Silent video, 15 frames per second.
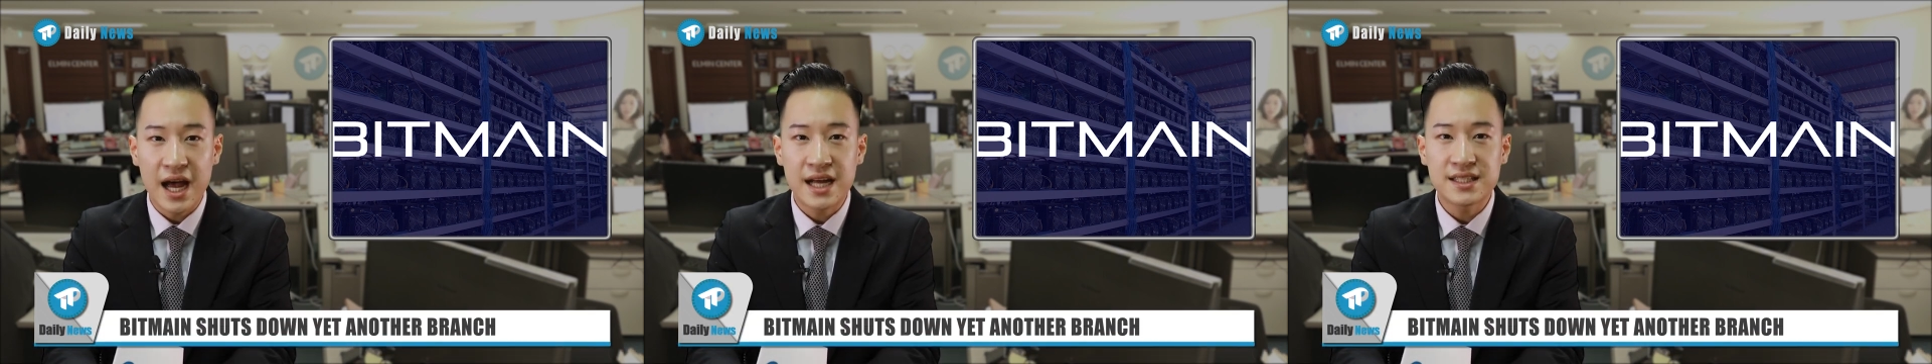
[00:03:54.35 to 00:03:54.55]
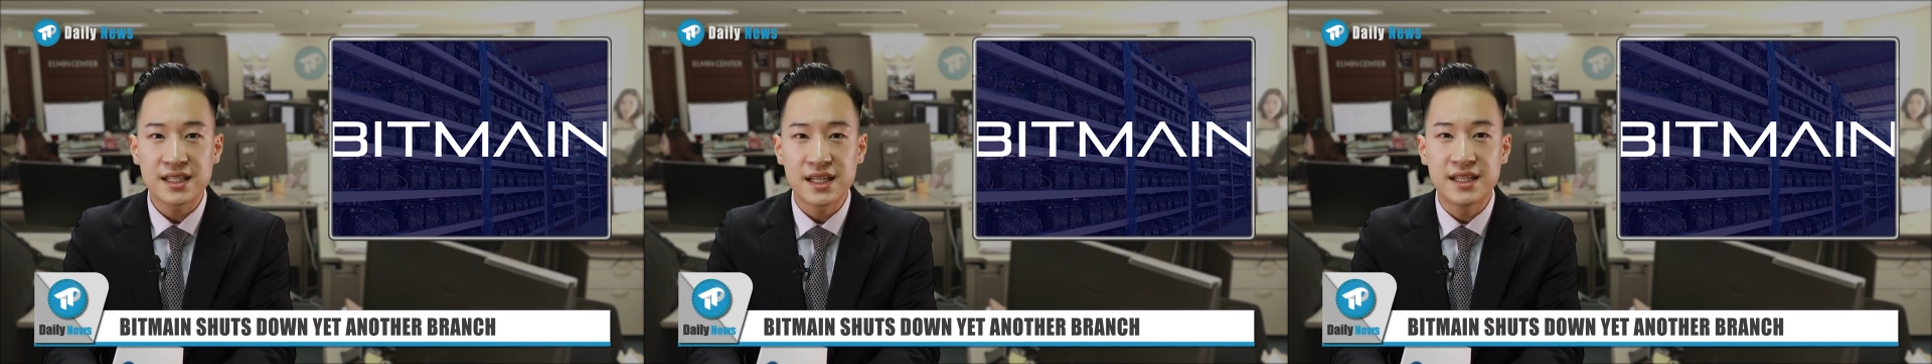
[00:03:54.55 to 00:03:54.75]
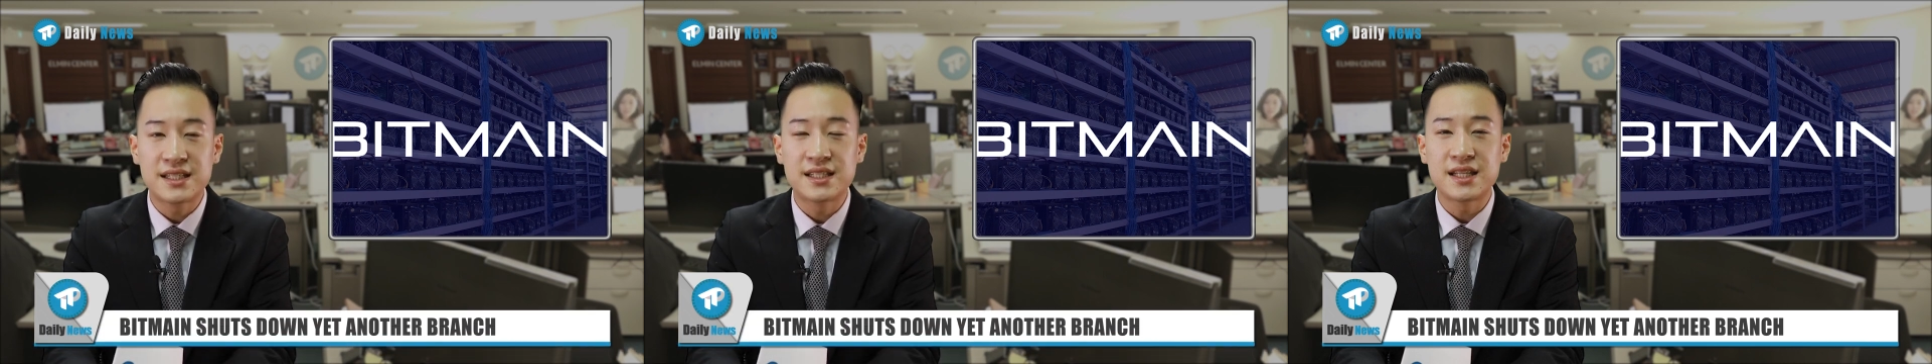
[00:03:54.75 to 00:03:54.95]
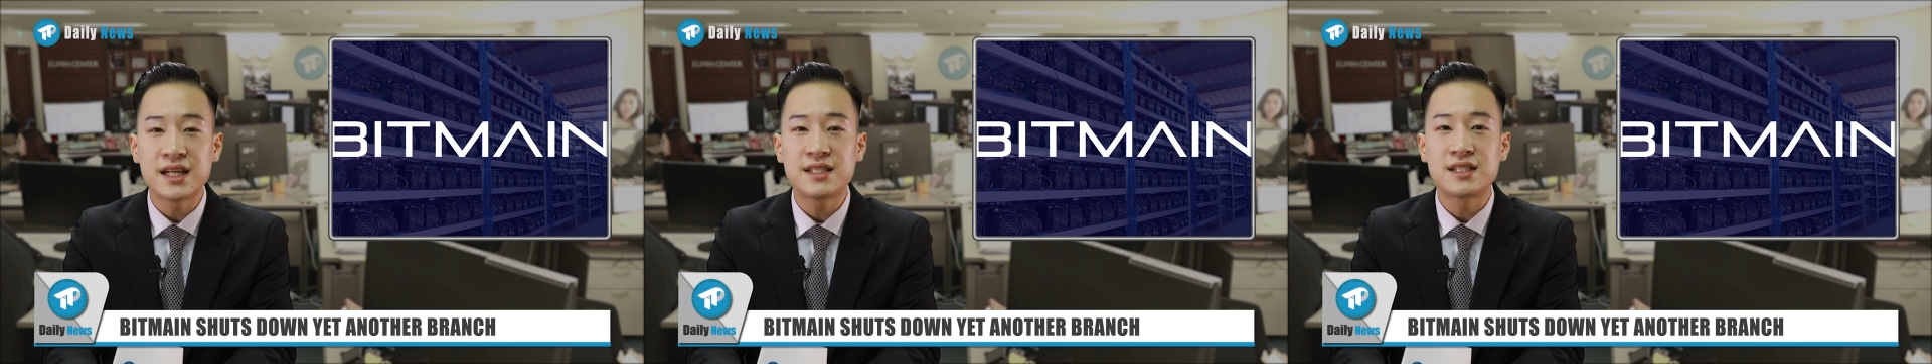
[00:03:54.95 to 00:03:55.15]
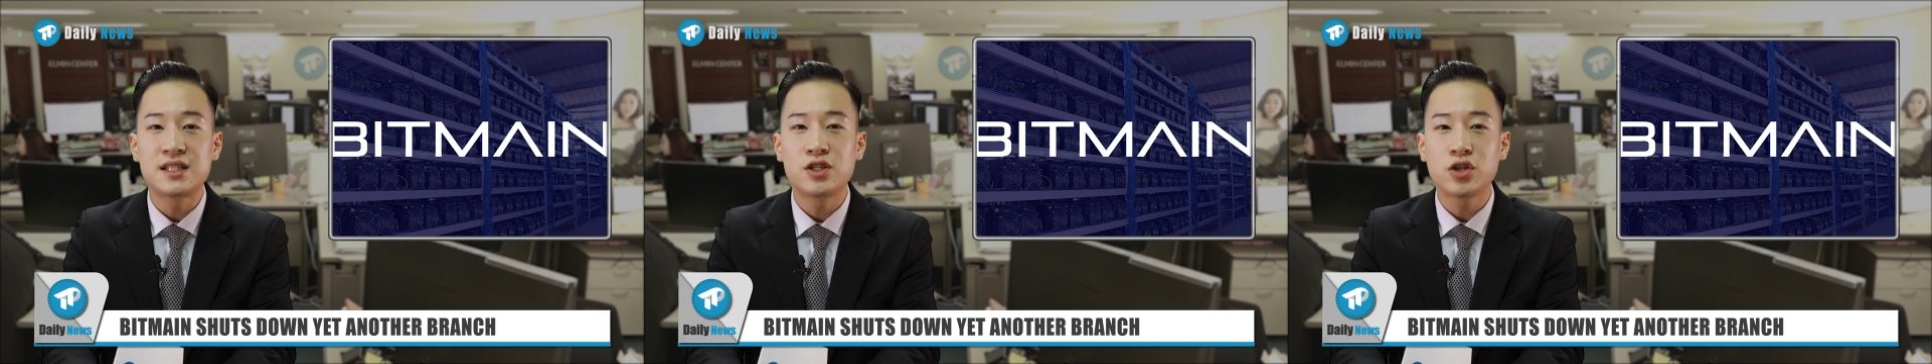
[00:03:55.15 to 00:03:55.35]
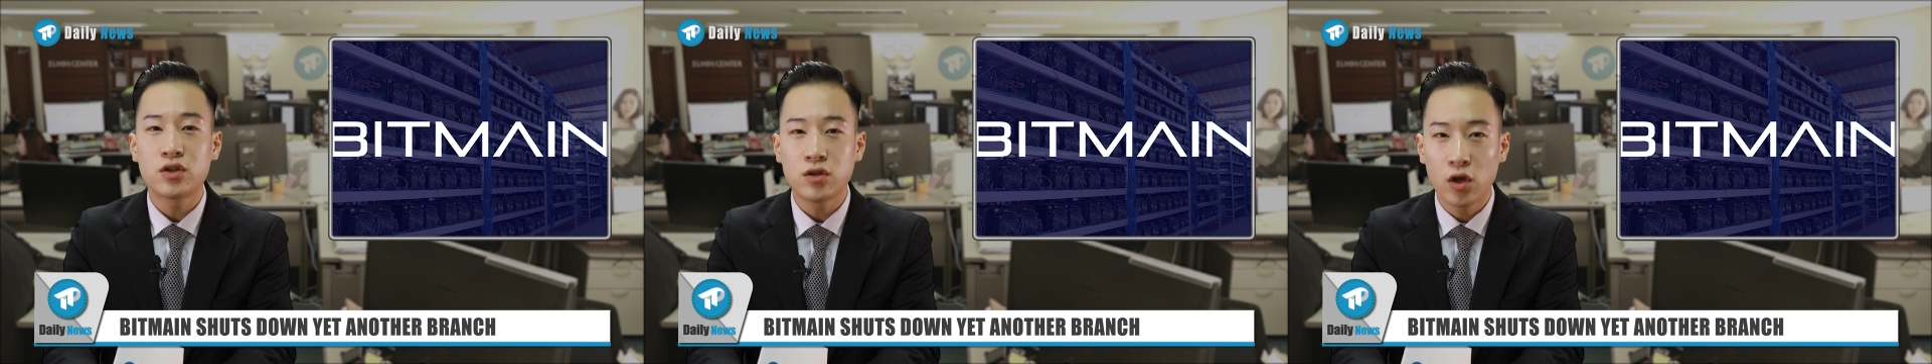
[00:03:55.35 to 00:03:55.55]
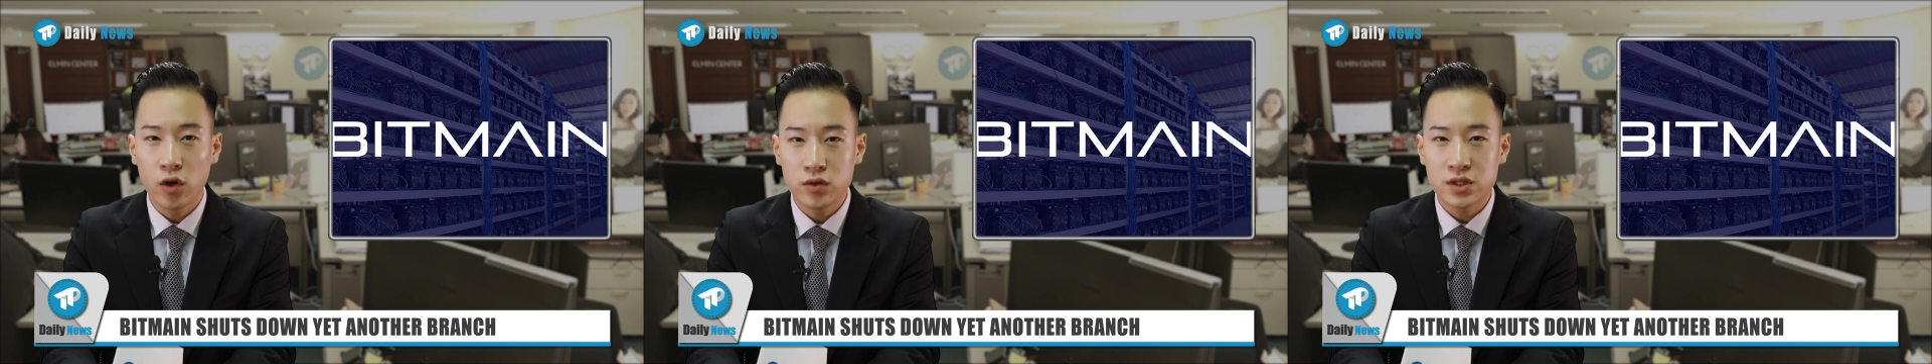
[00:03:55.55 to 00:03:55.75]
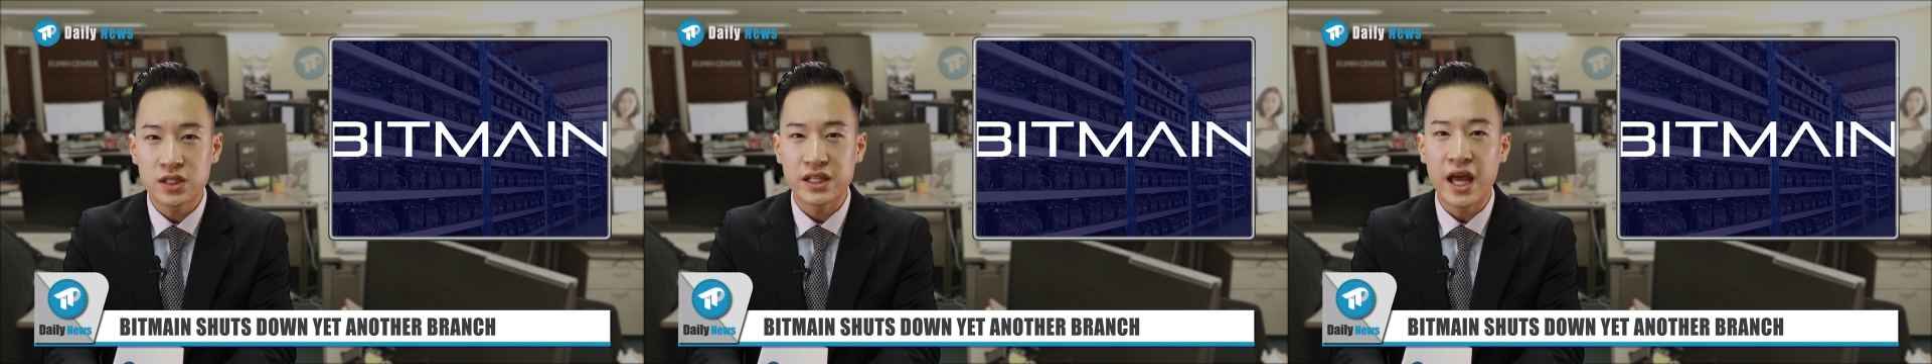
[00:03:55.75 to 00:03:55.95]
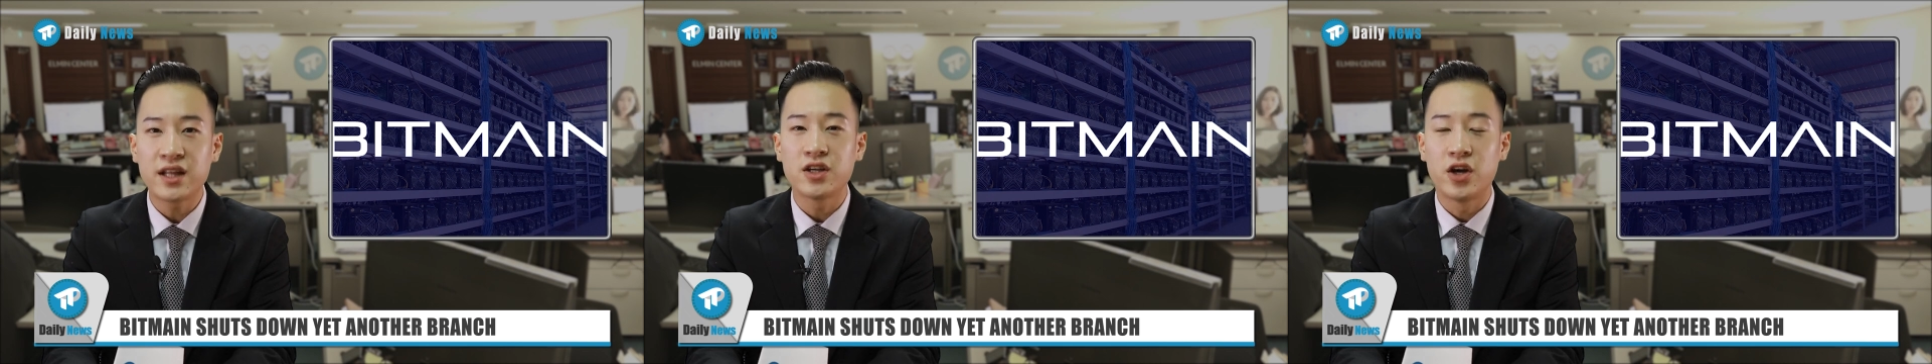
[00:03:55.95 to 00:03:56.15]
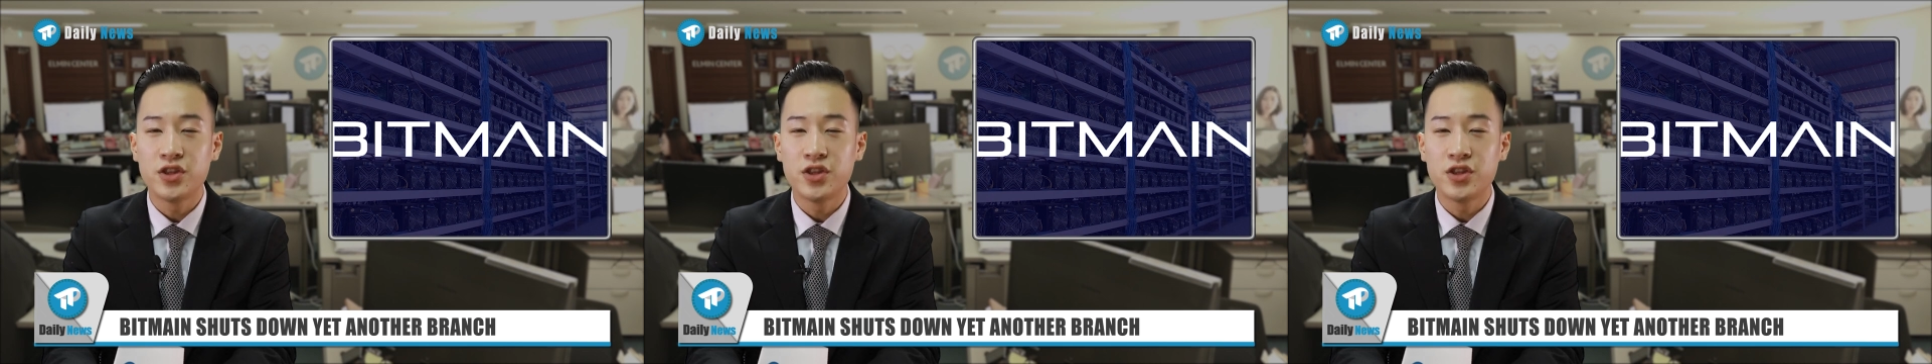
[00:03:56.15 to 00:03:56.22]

as it sets to close yet